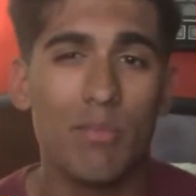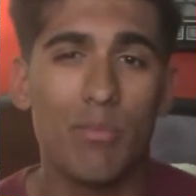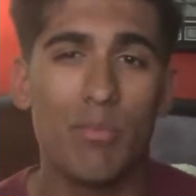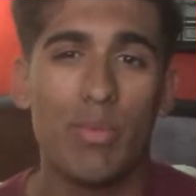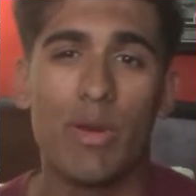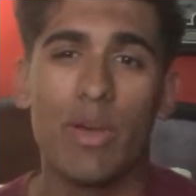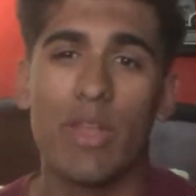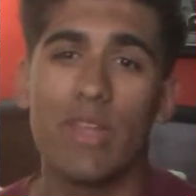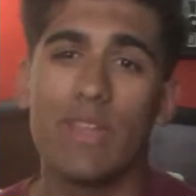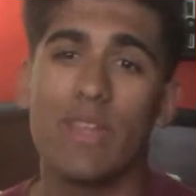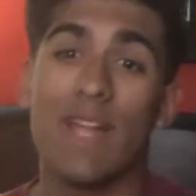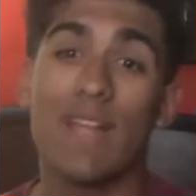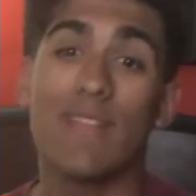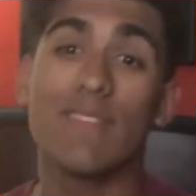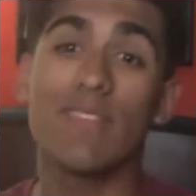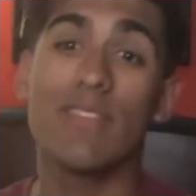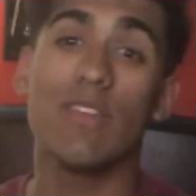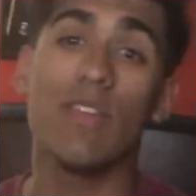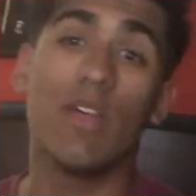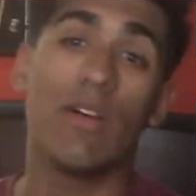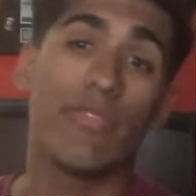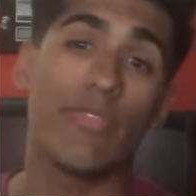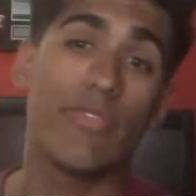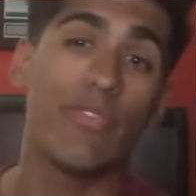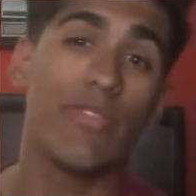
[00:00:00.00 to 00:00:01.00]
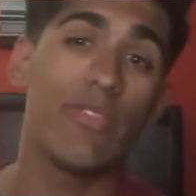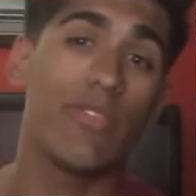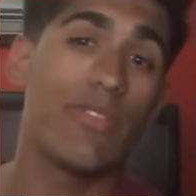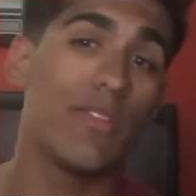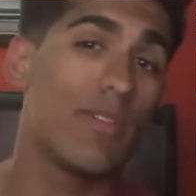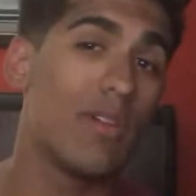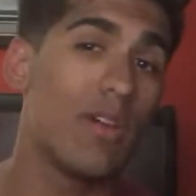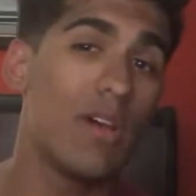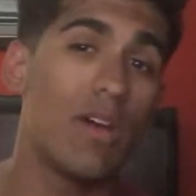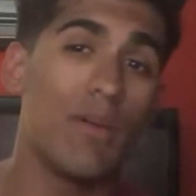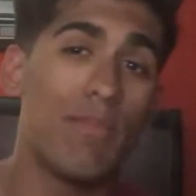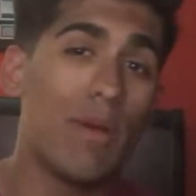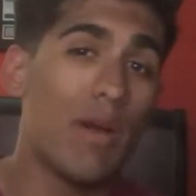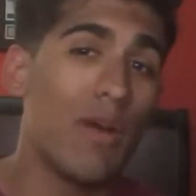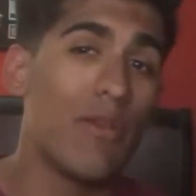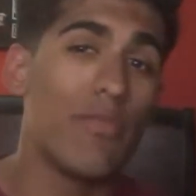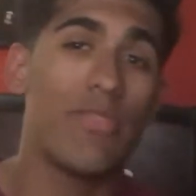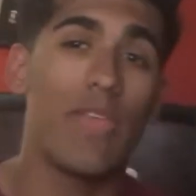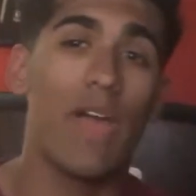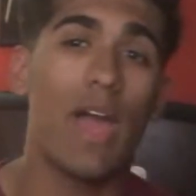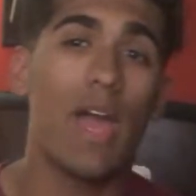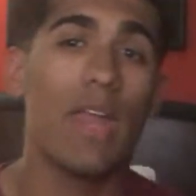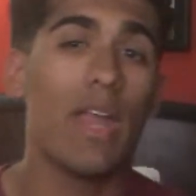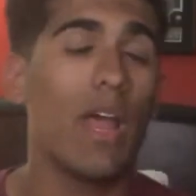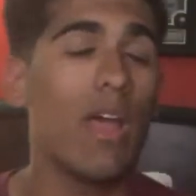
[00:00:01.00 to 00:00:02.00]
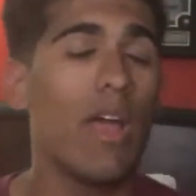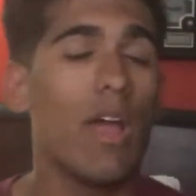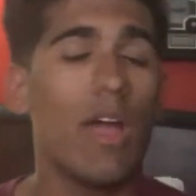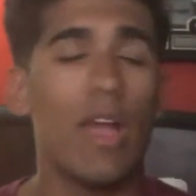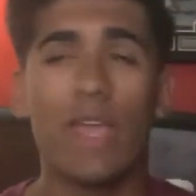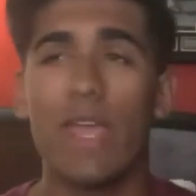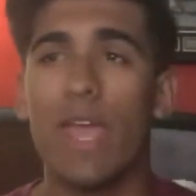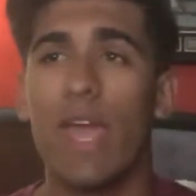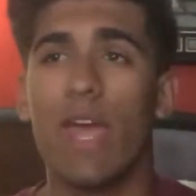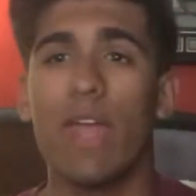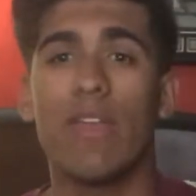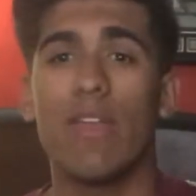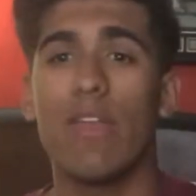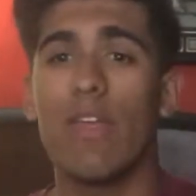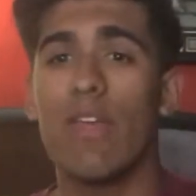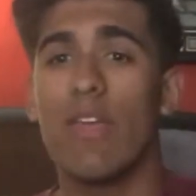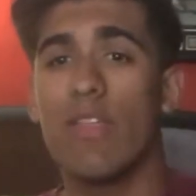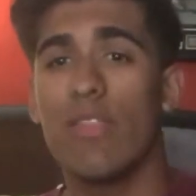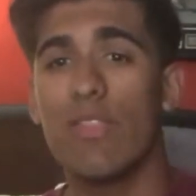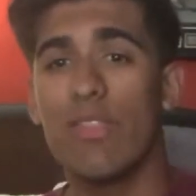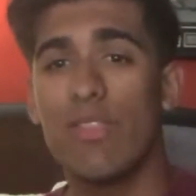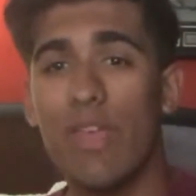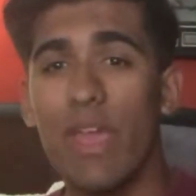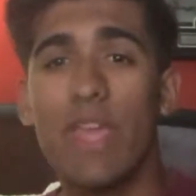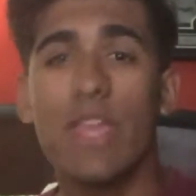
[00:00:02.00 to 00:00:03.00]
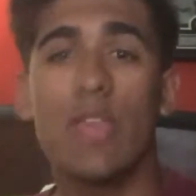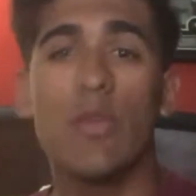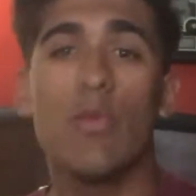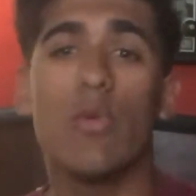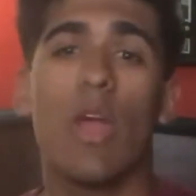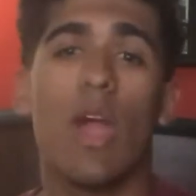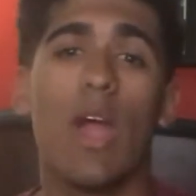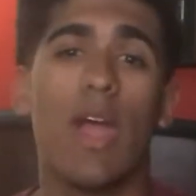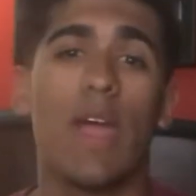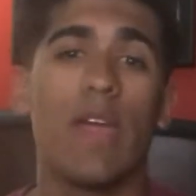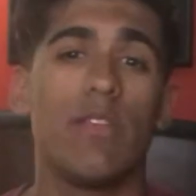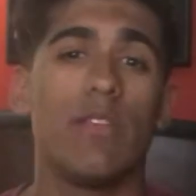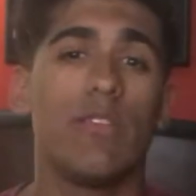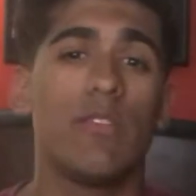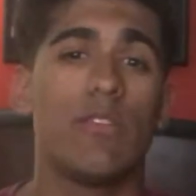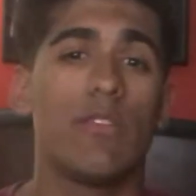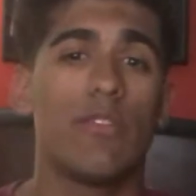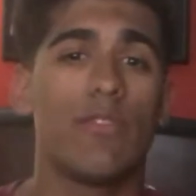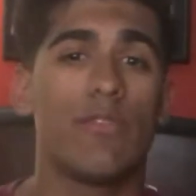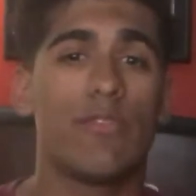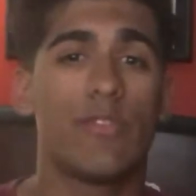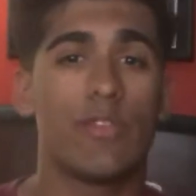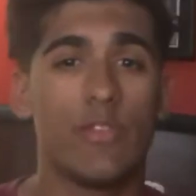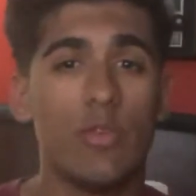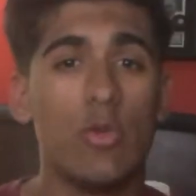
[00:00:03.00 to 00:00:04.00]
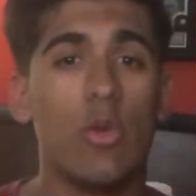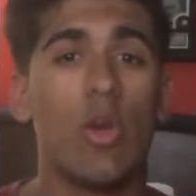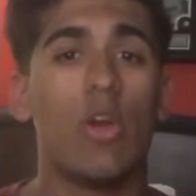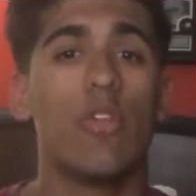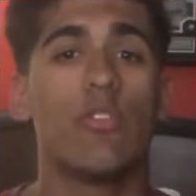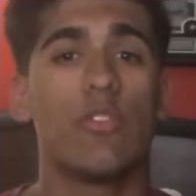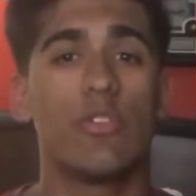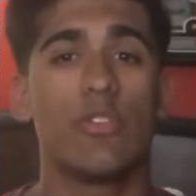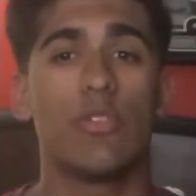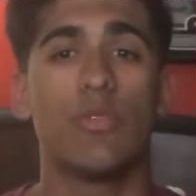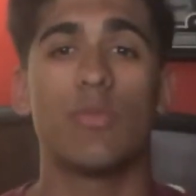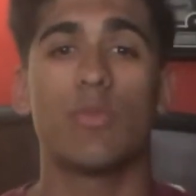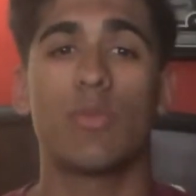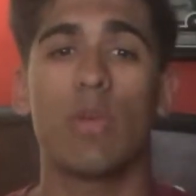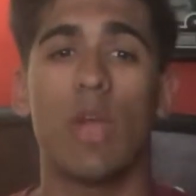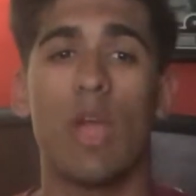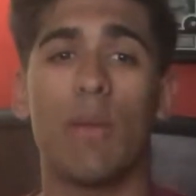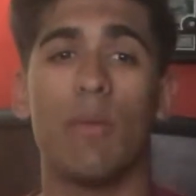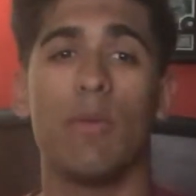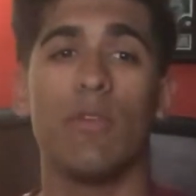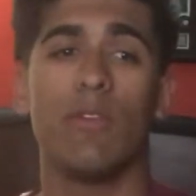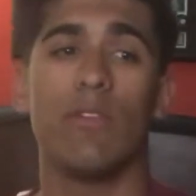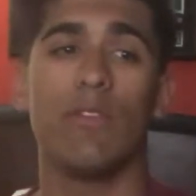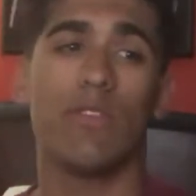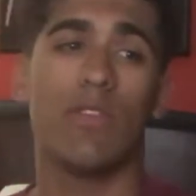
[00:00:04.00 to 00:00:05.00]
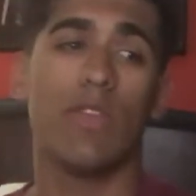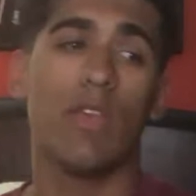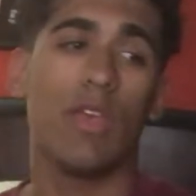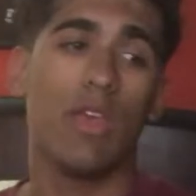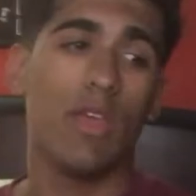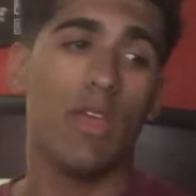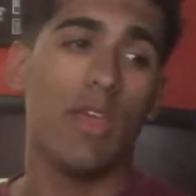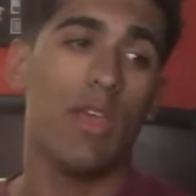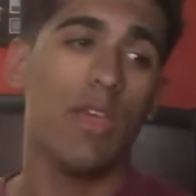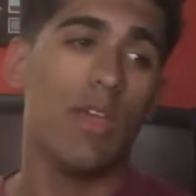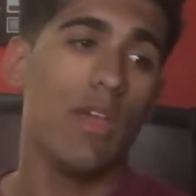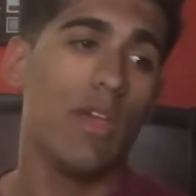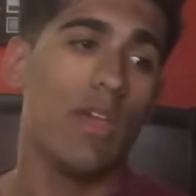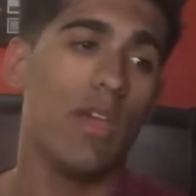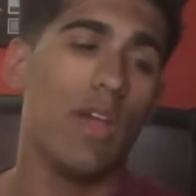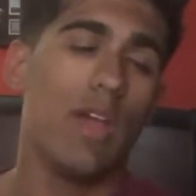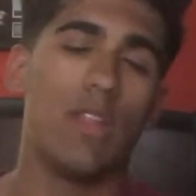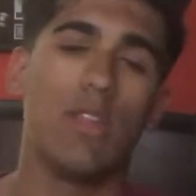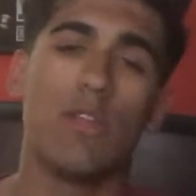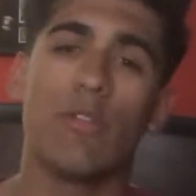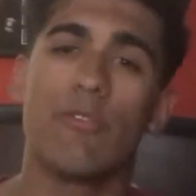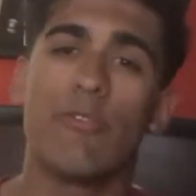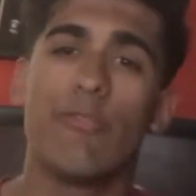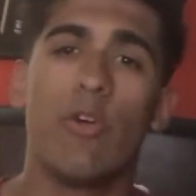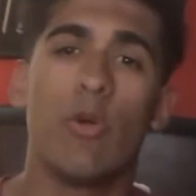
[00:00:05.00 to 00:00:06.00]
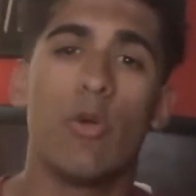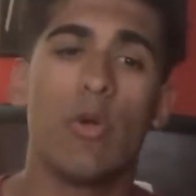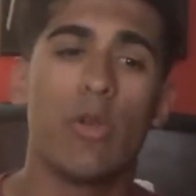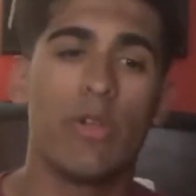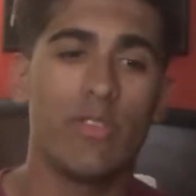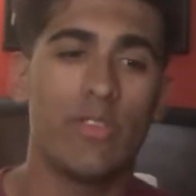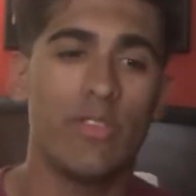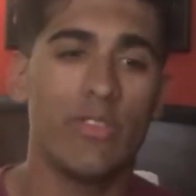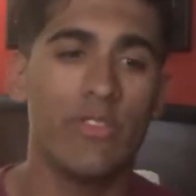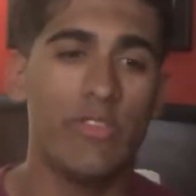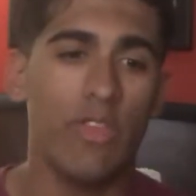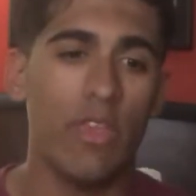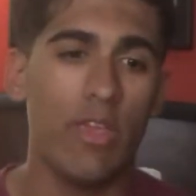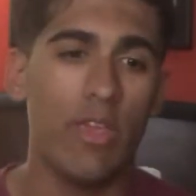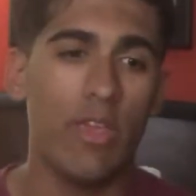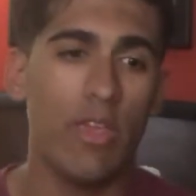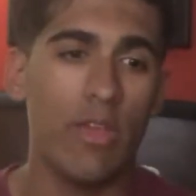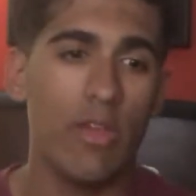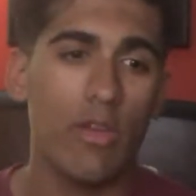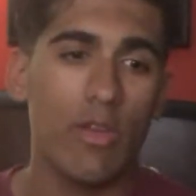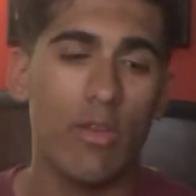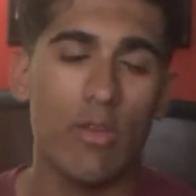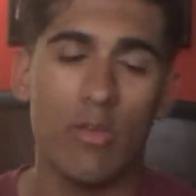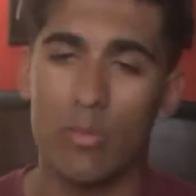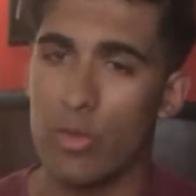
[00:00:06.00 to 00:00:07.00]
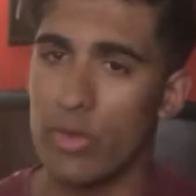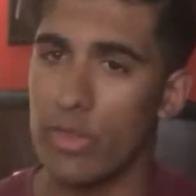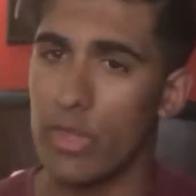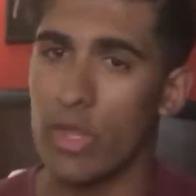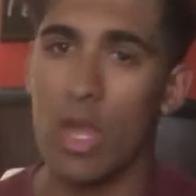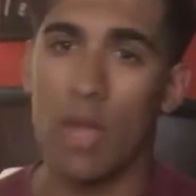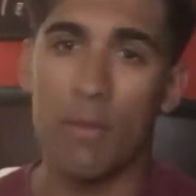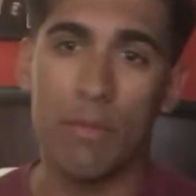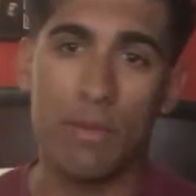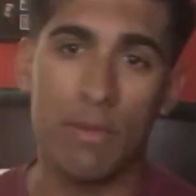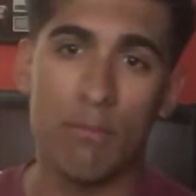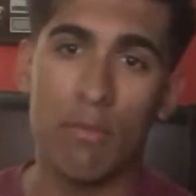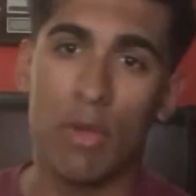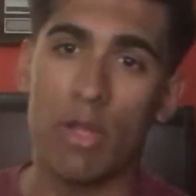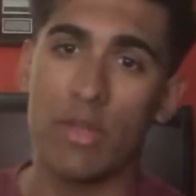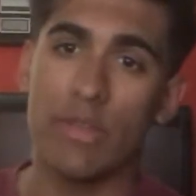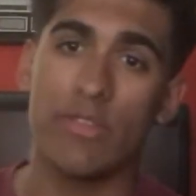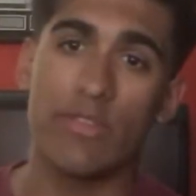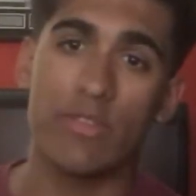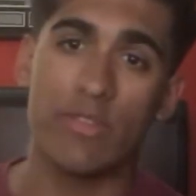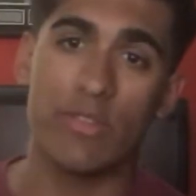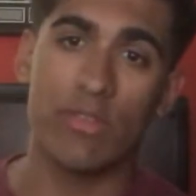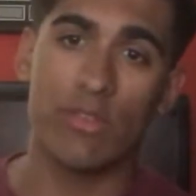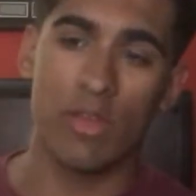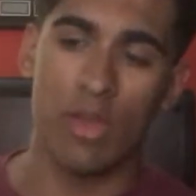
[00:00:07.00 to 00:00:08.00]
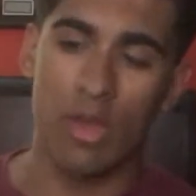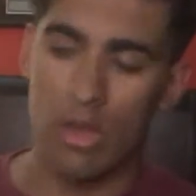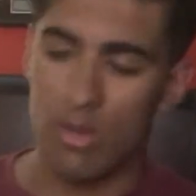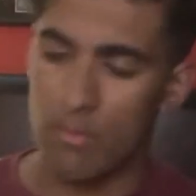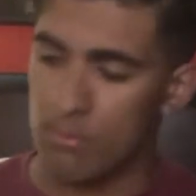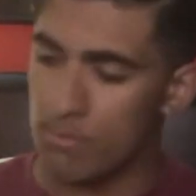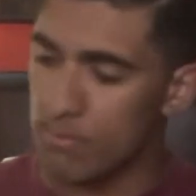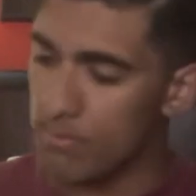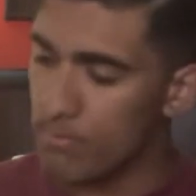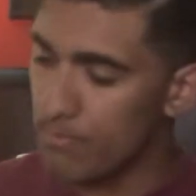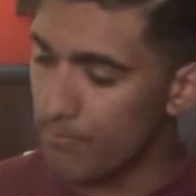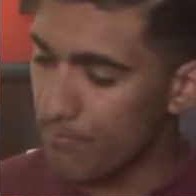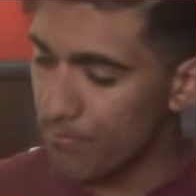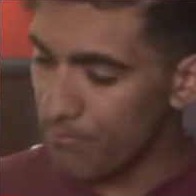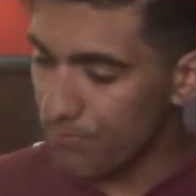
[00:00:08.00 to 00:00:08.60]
But that's enough about that. Again, thank you guys for 200 subscribers. I look forward to seeing where the coming months come.